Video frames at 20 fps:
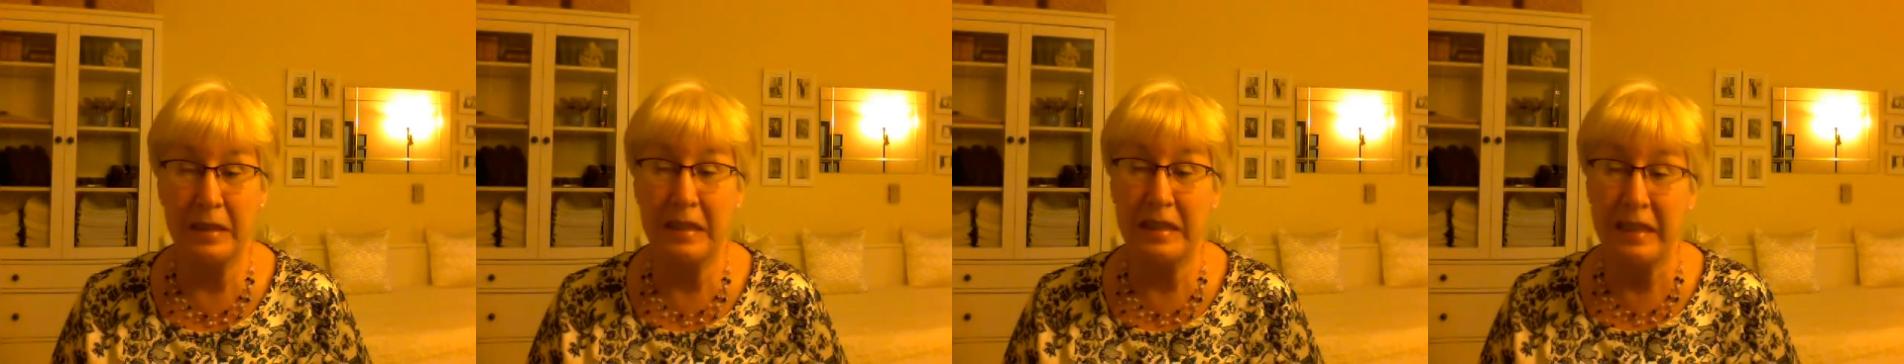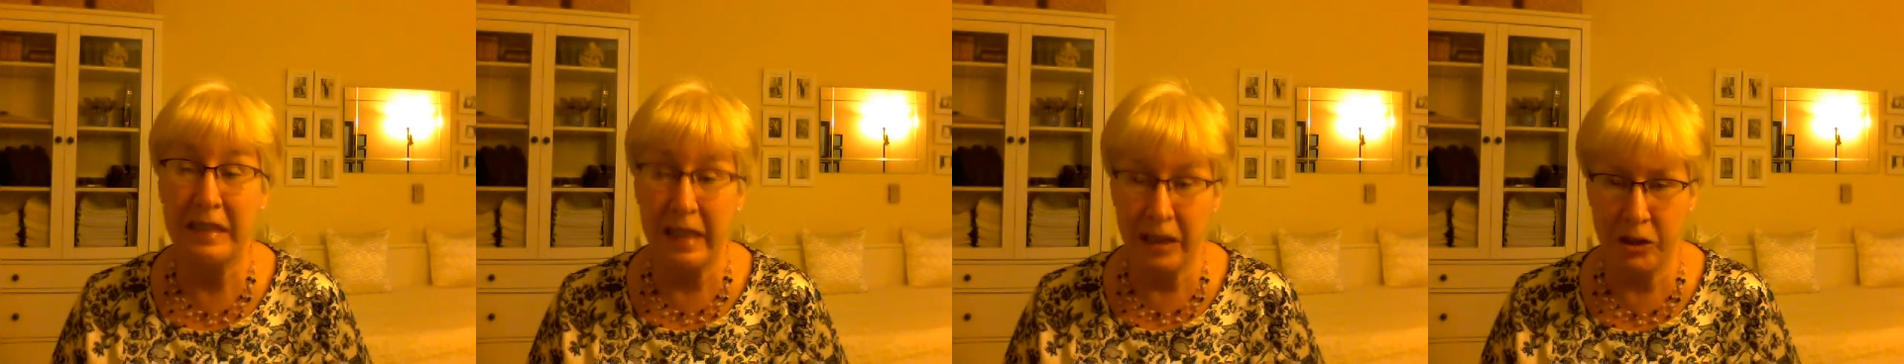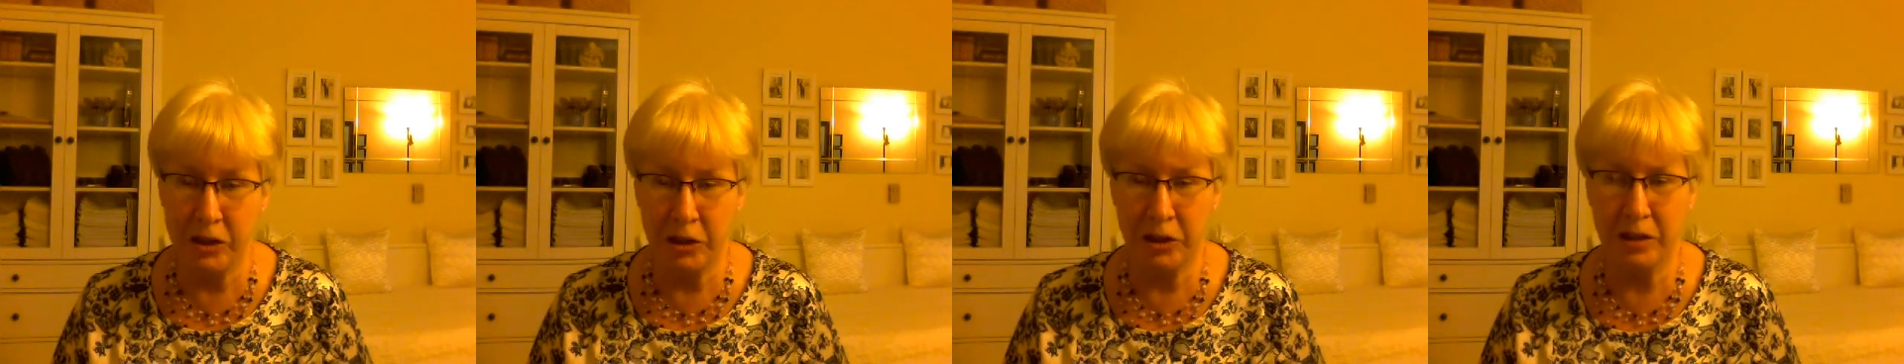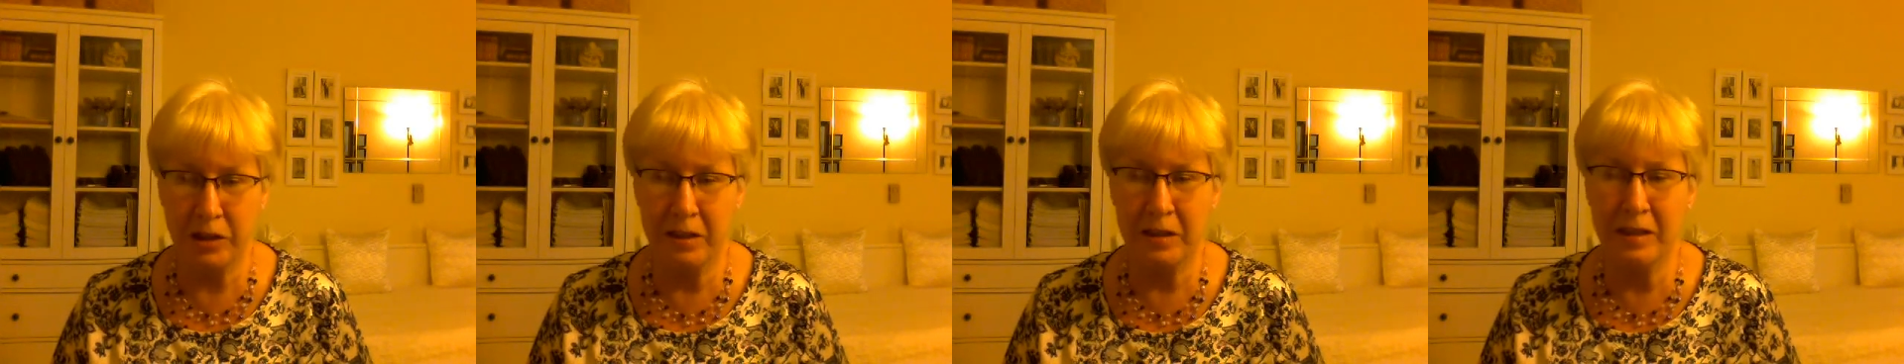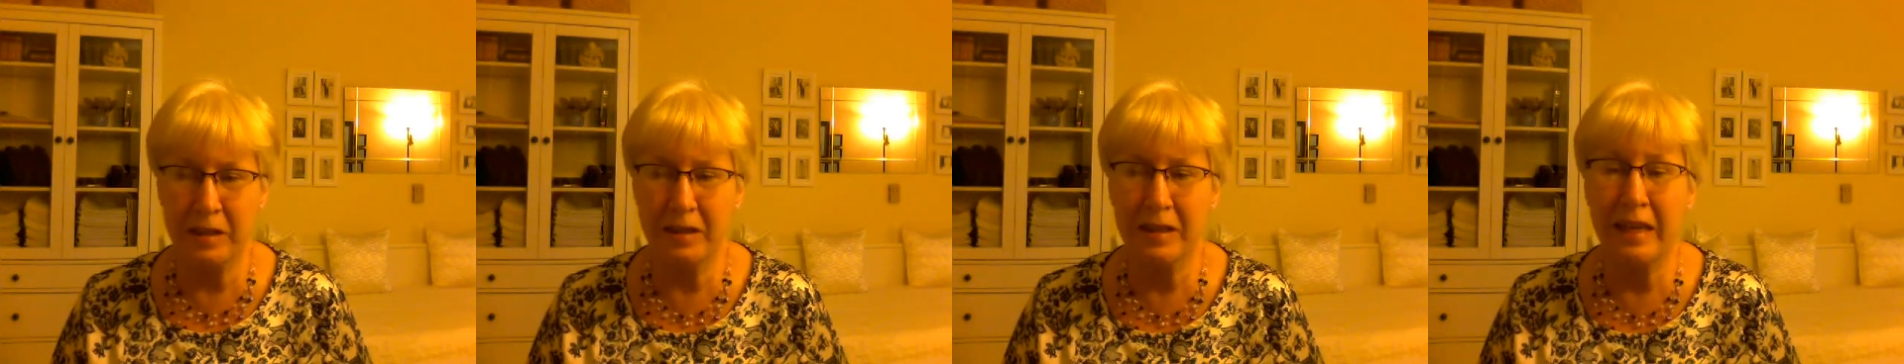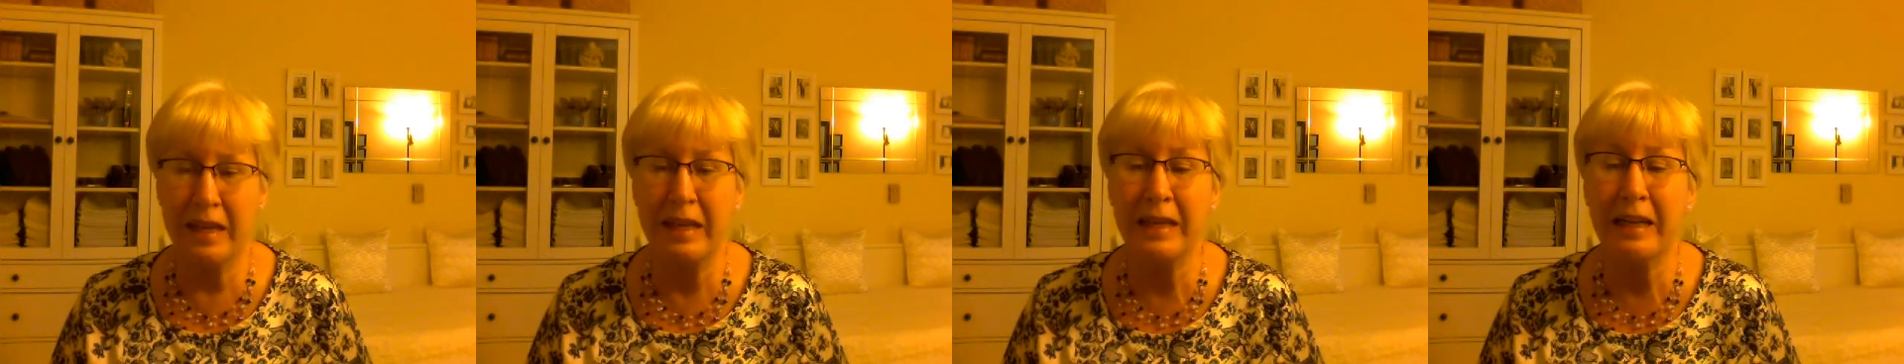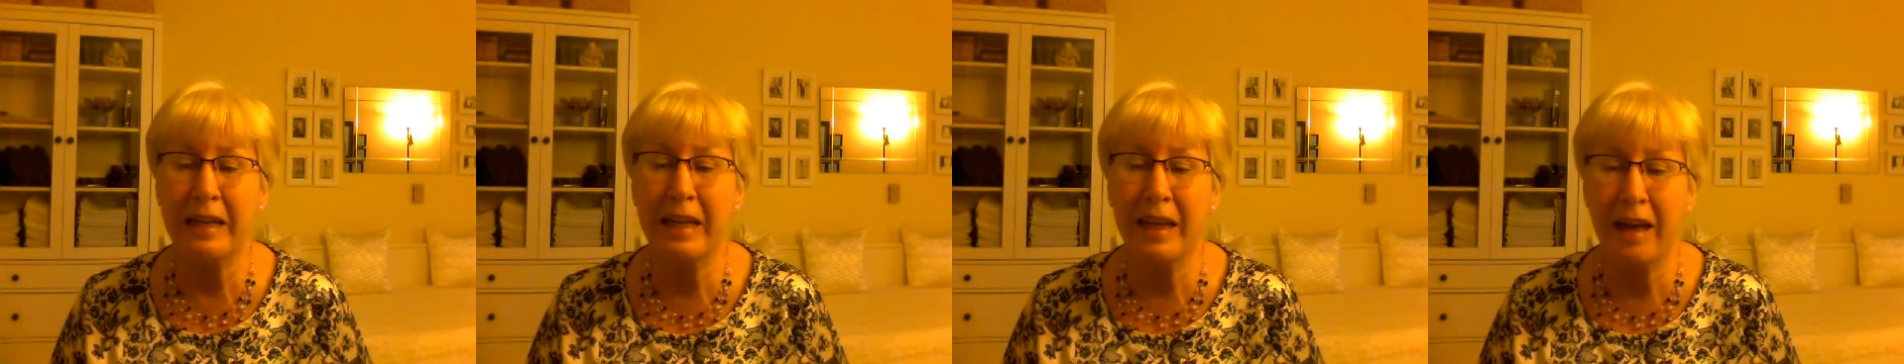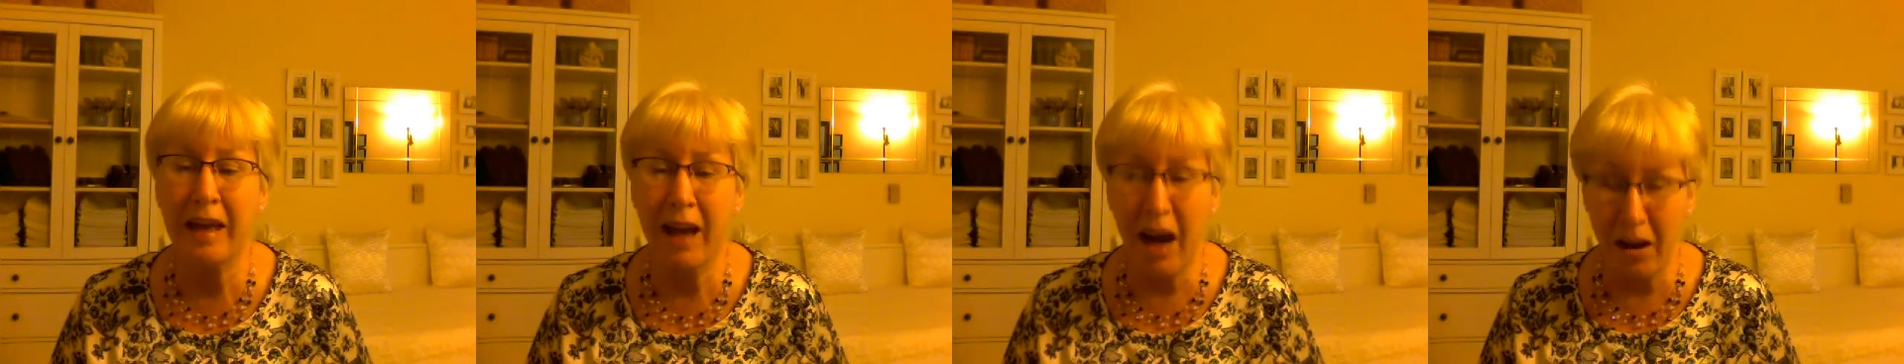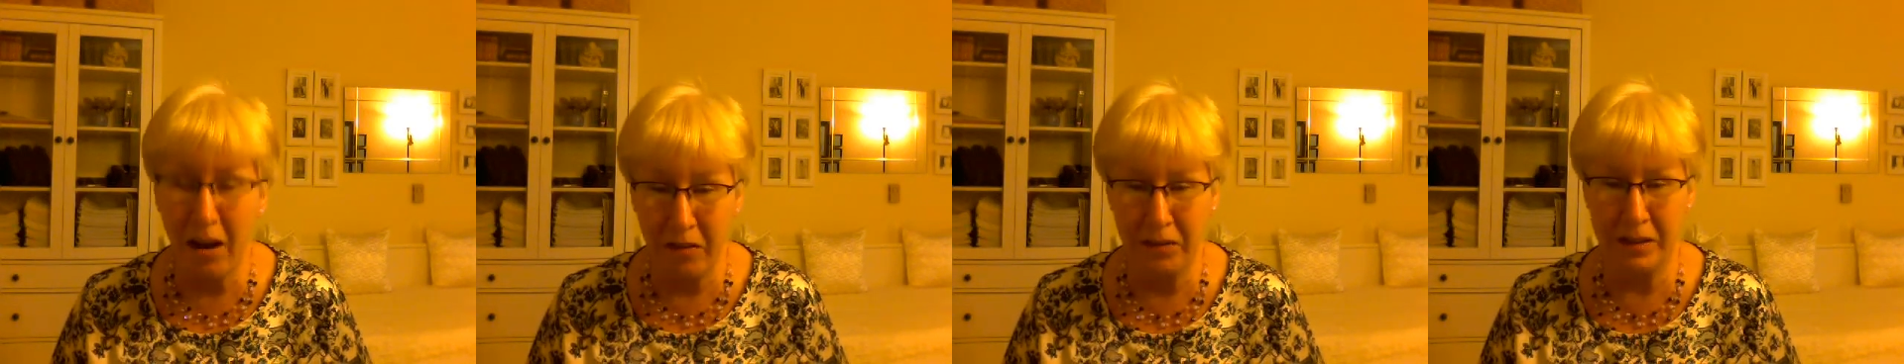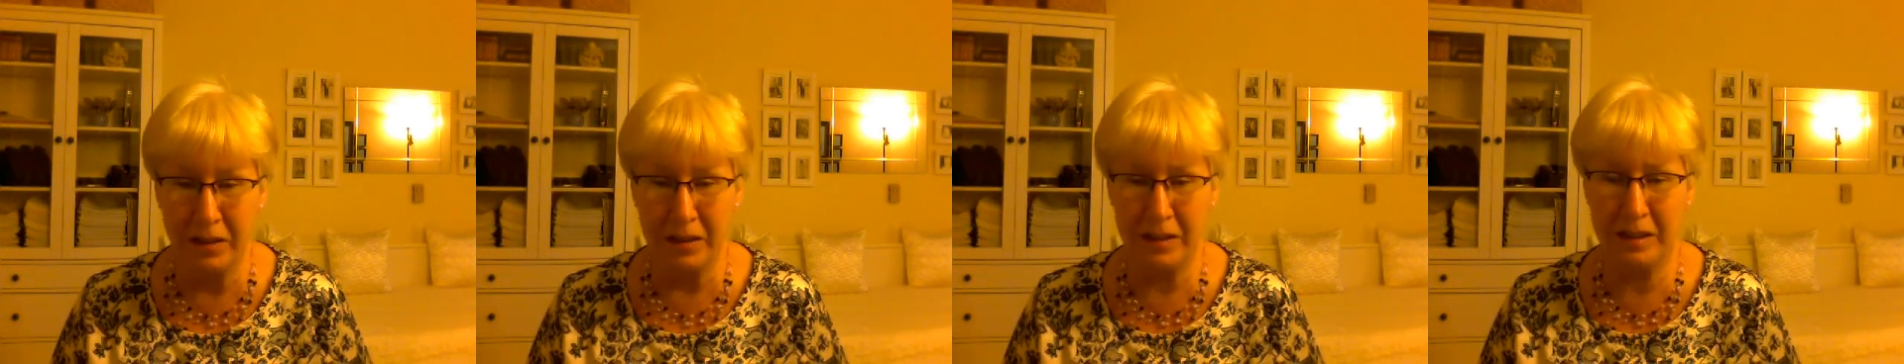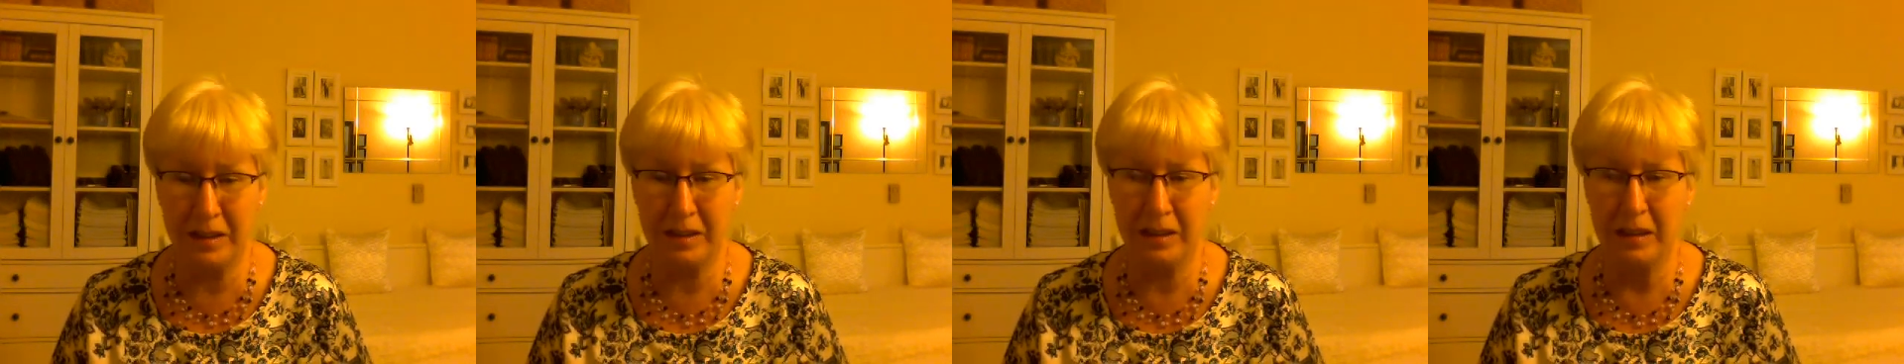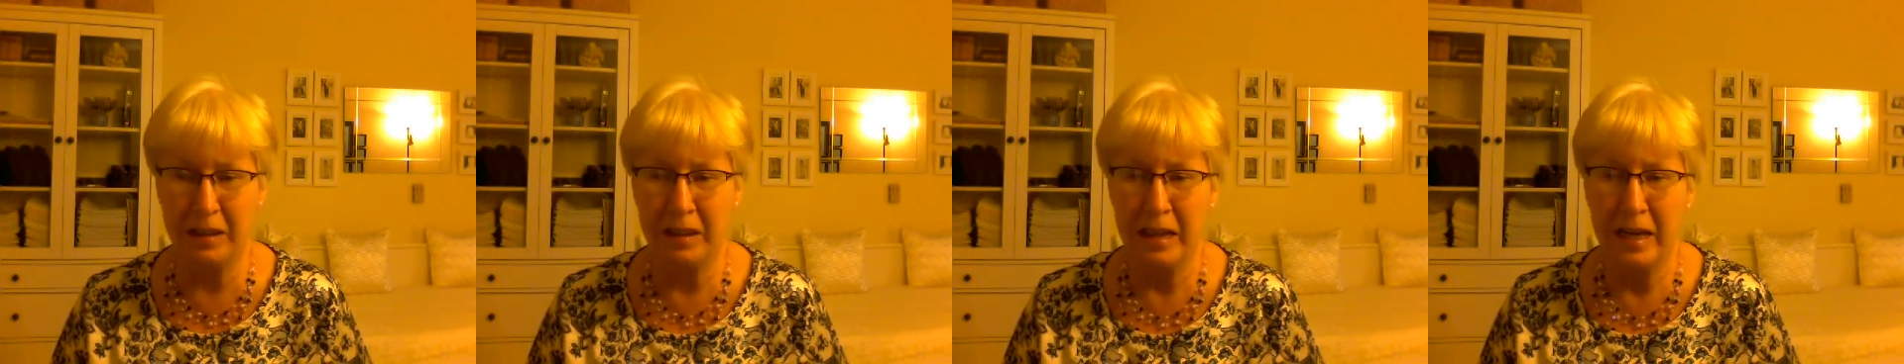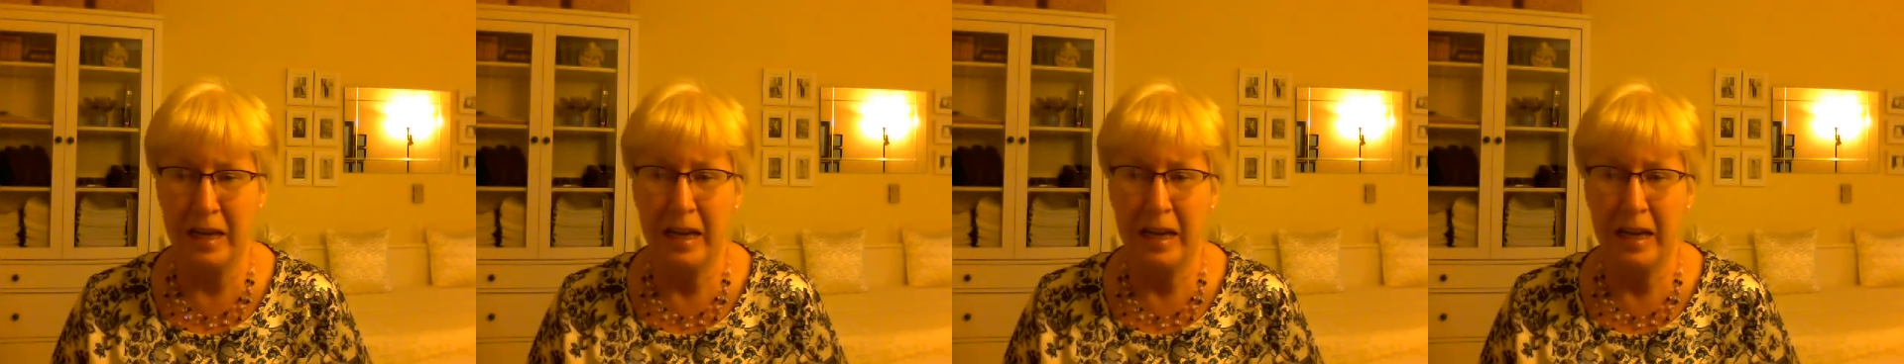sanctions and covers